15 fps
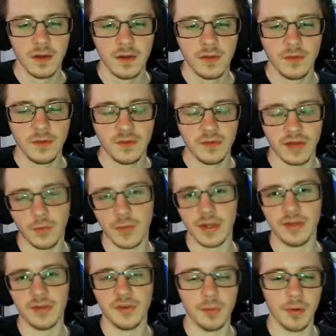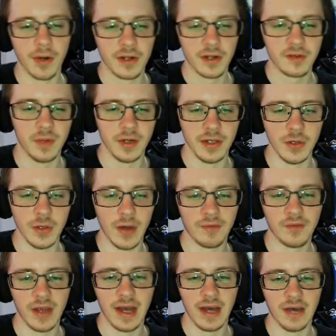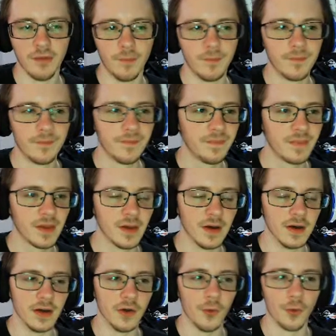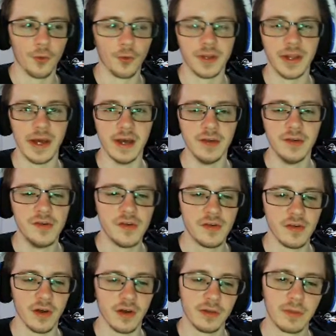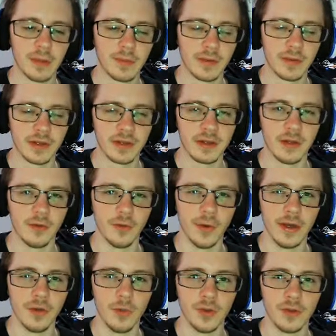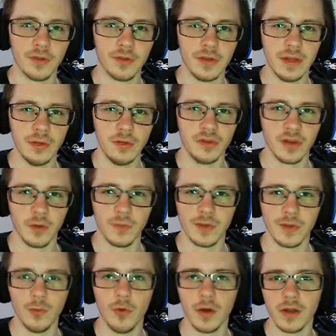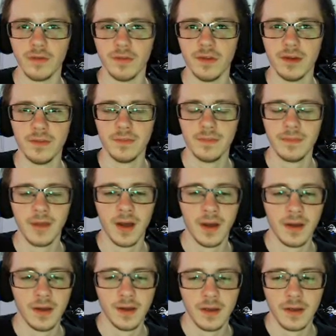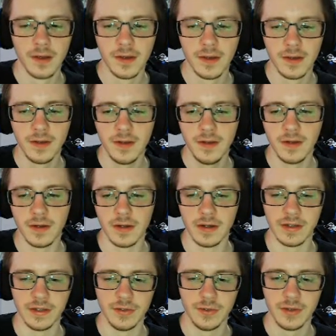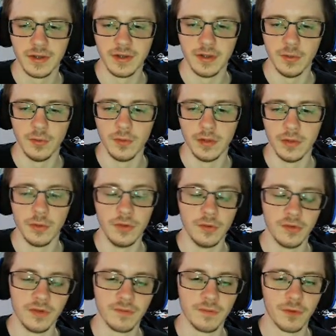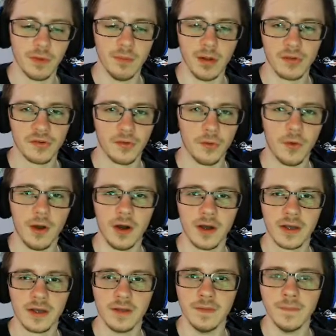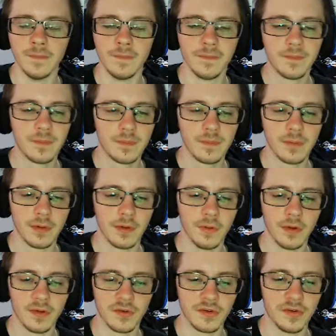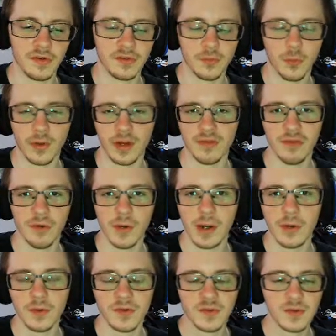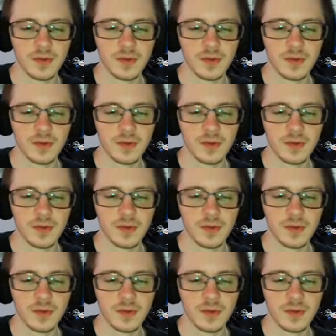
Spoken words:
Sadly the 2 bricks, but you have to have them. Horn and Edge, you might be able to get away with using only one of them. You use them for the Buster Lock and pretty much just whatever else.